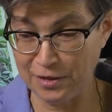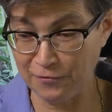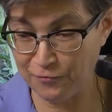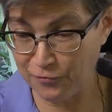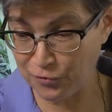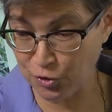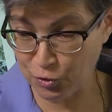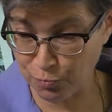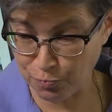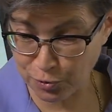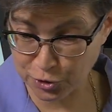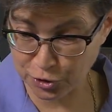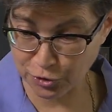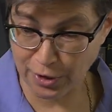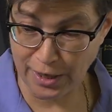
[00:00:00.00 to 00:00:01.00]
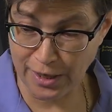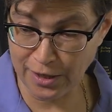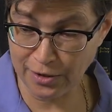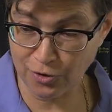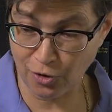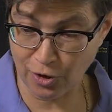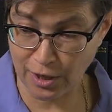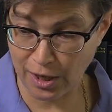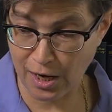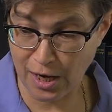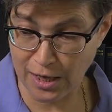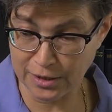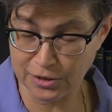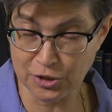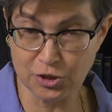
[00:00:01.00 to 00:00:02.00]
If you put your hand on a
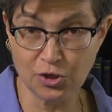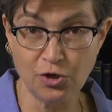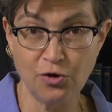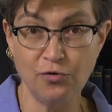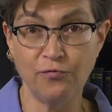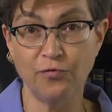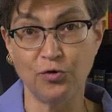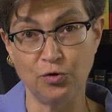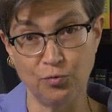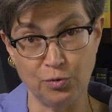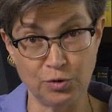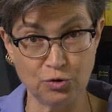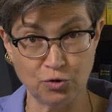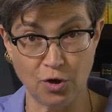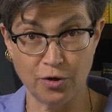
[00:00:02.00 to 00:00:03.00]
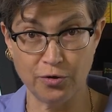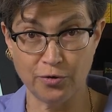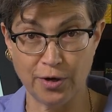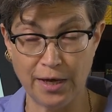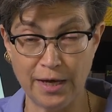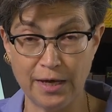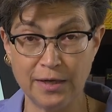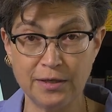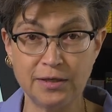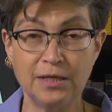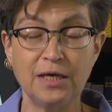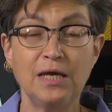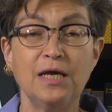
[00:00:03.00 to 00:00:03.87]
hot stove, you withdraw your hand.